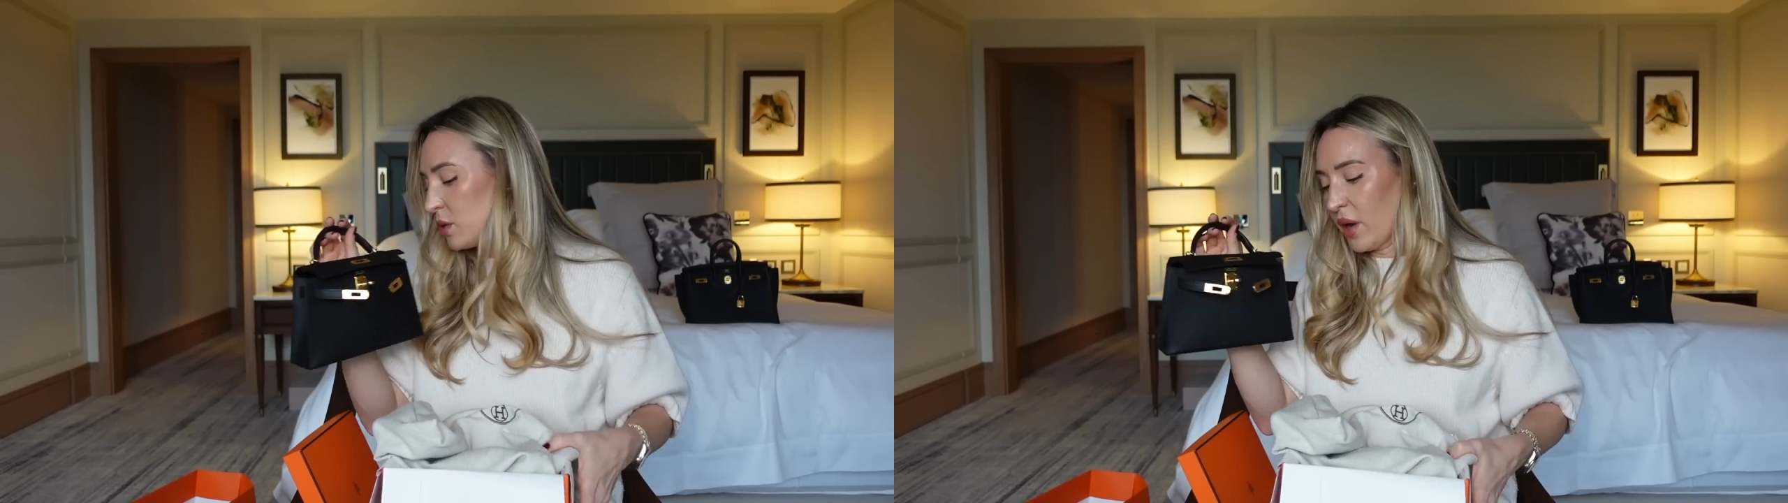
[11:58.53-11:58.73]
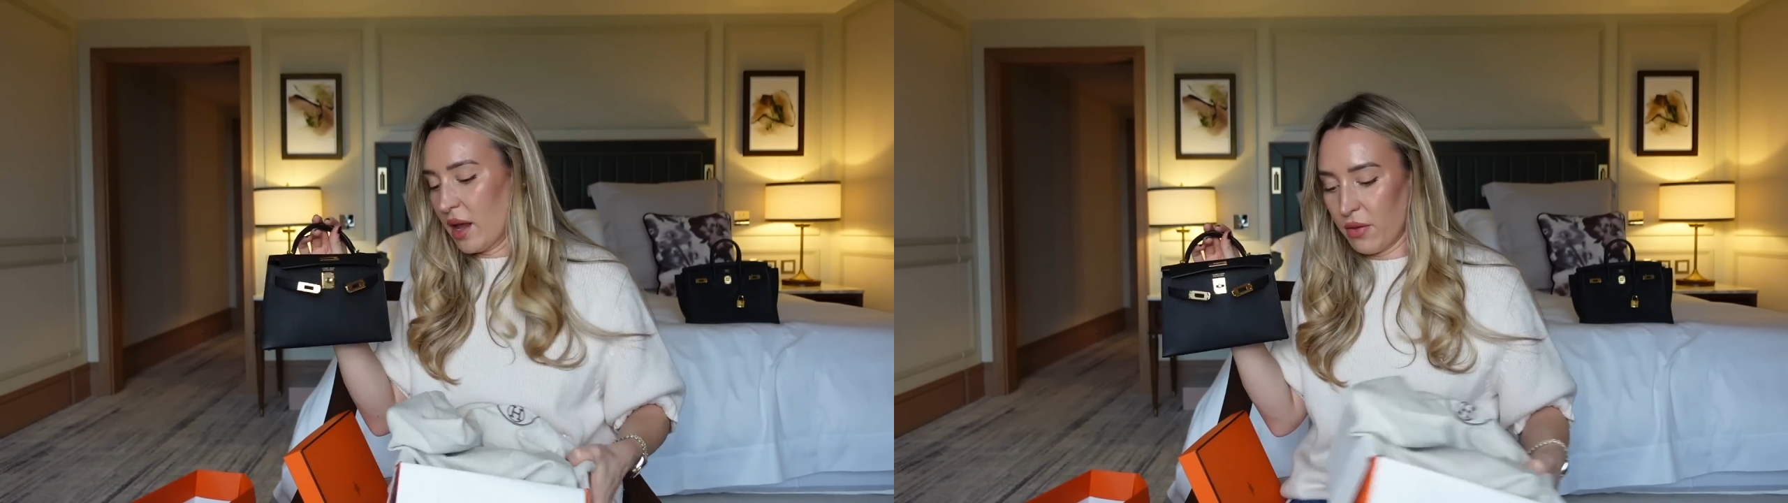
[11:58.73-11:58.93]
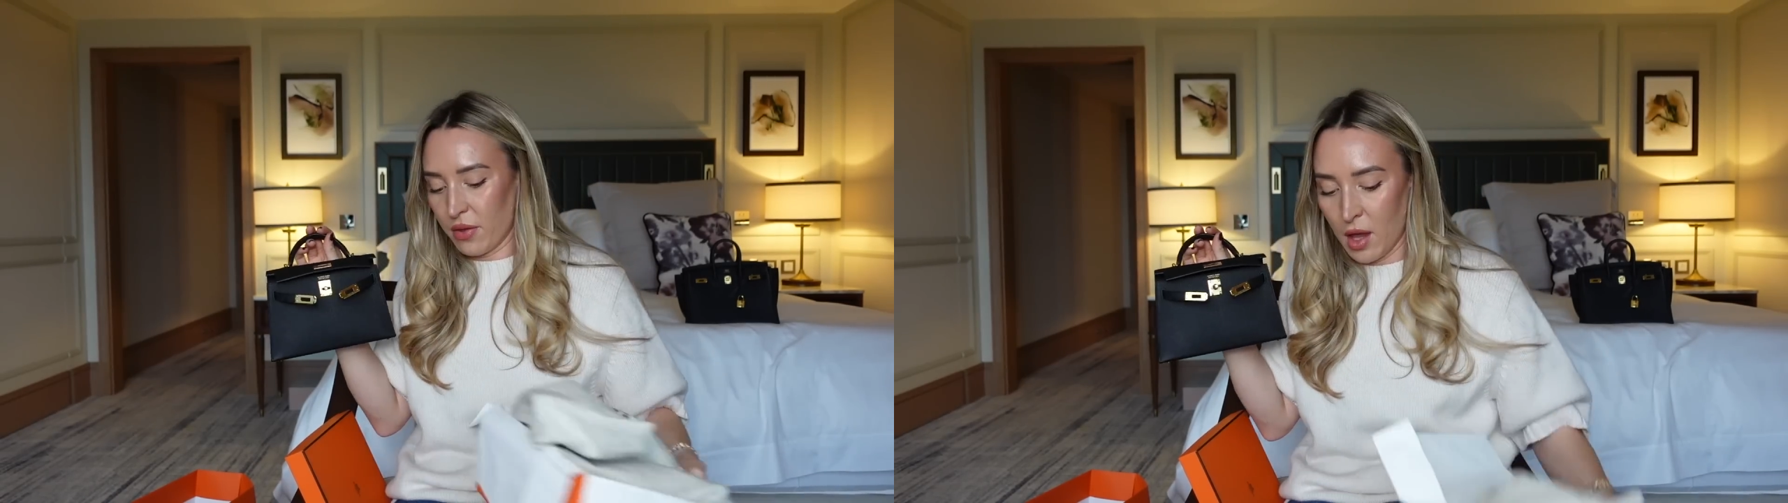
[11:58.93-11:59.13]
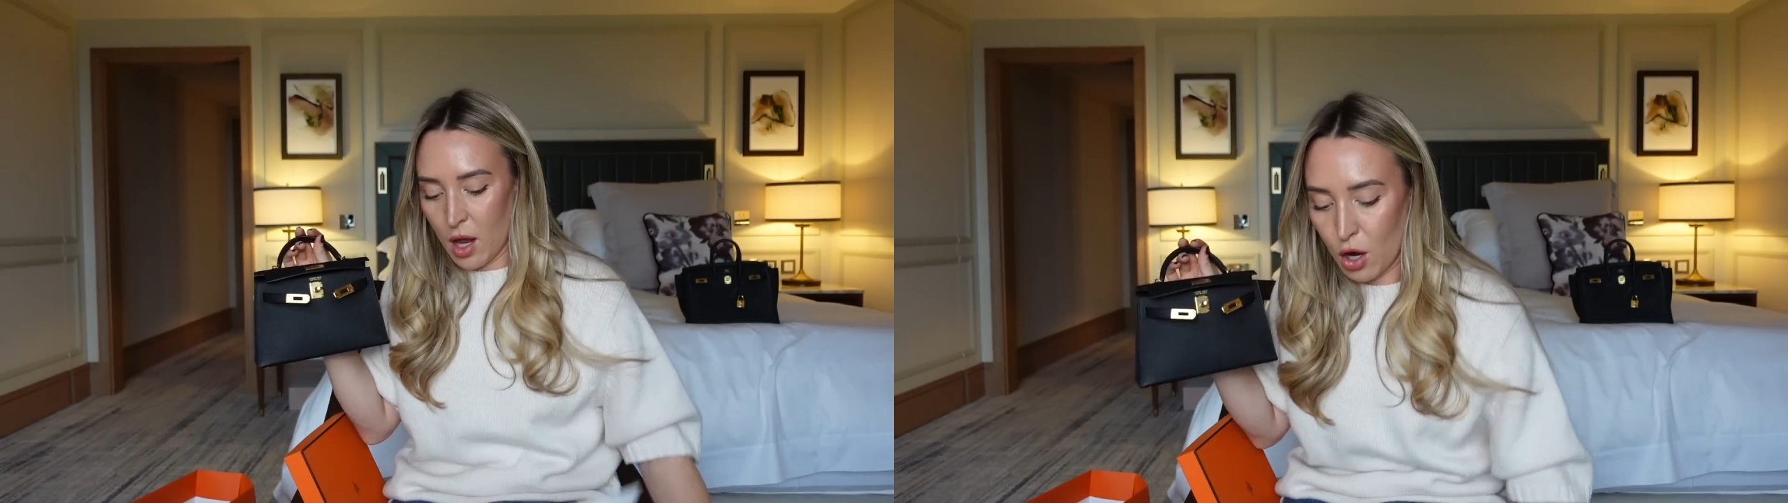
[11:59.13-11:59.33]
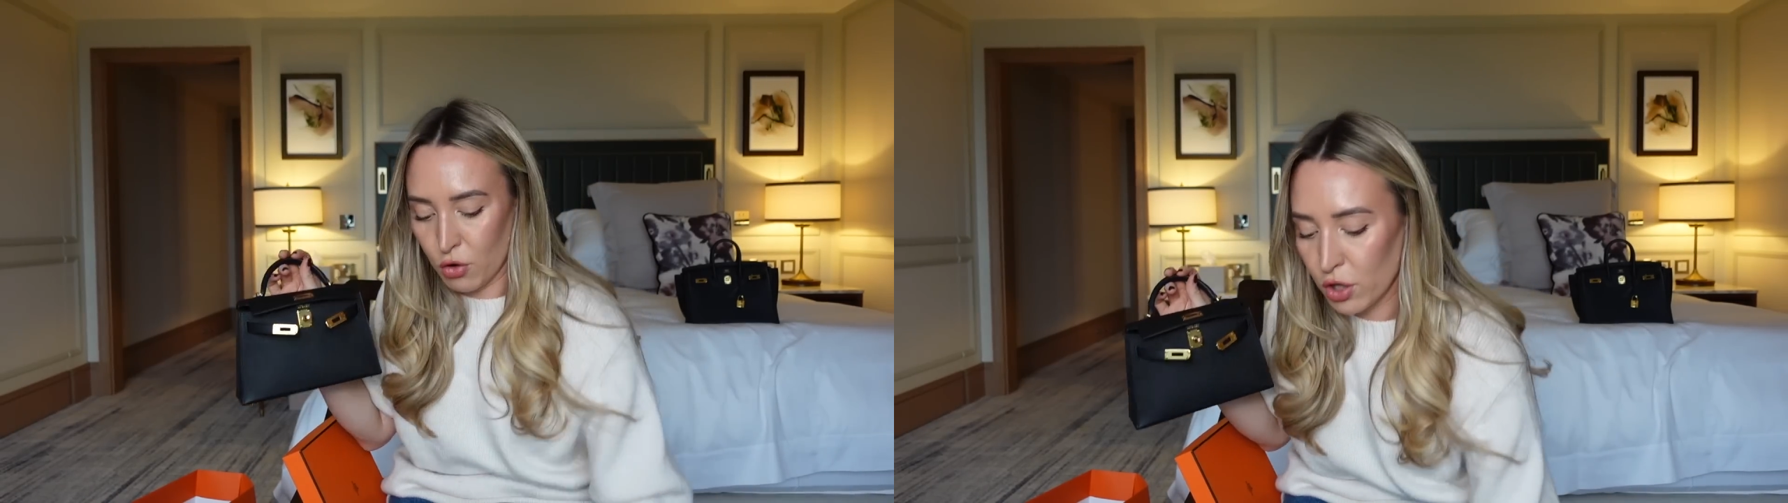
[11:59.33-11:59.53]
with
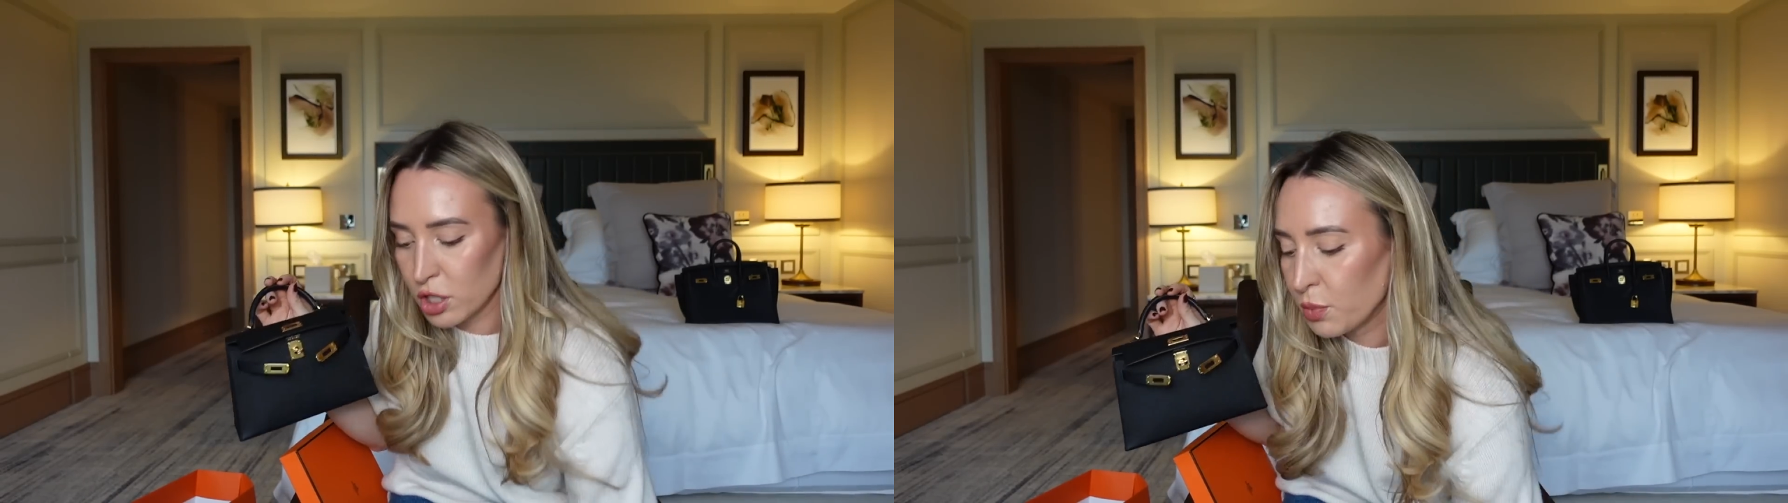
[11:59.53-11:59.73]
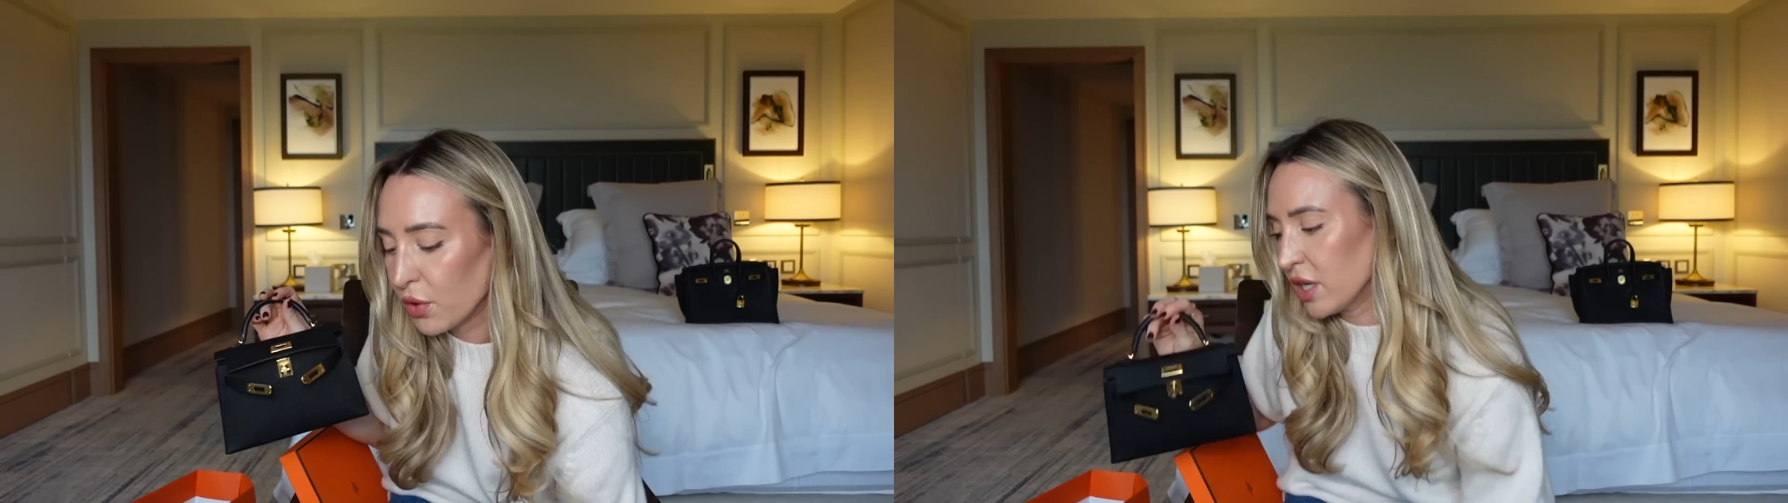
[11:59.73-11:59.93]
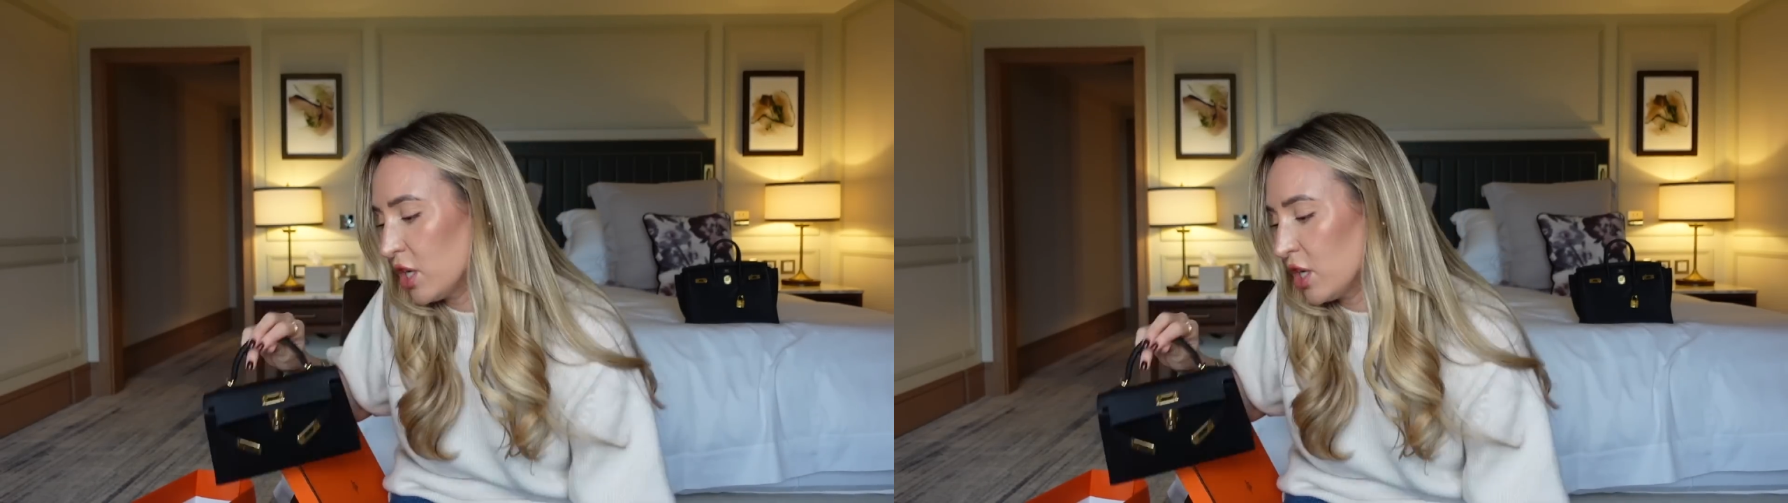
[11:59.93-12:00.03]
a crossbody